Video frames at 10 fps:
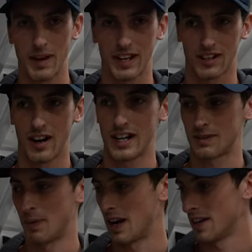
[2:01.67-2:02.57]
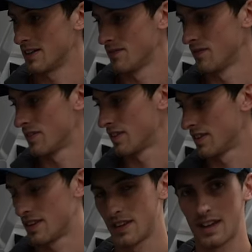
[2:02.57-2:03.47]
bent crossbar
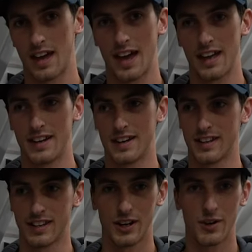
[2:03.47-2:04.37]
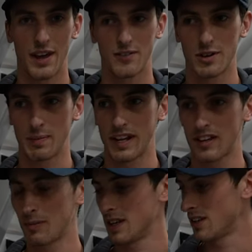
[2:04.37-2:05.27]
and you don't have a
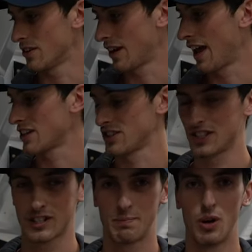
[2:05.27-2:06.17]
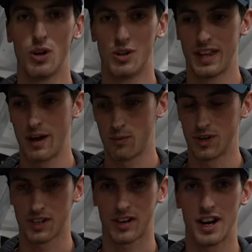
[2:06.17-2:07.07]
replacement, you can actually just pull that
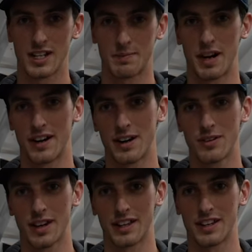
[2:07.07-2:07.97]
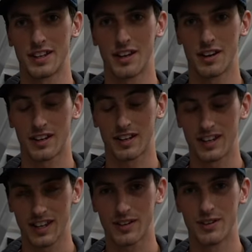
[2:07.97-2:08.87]
one crossbar out and
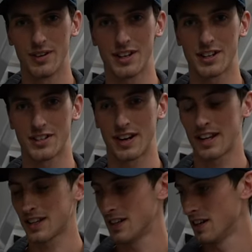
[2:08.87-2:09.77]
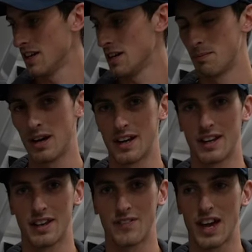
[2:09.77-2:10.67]
continue to run your trailer. But
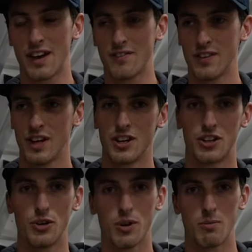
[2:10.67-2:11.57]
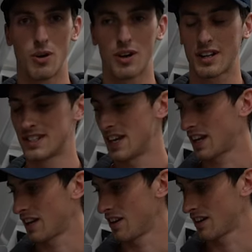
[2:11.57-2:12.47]
if you have two or more
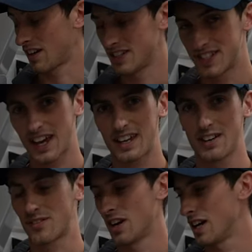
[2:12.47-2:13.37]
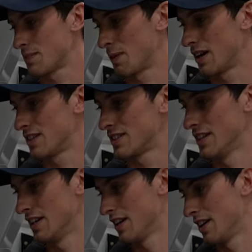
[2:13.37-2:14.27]
consecutive crossbars
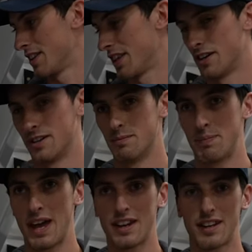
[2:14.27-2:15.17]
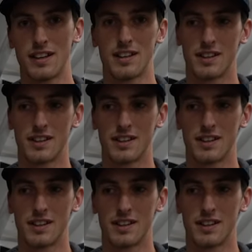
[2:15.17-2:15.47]
that are bent,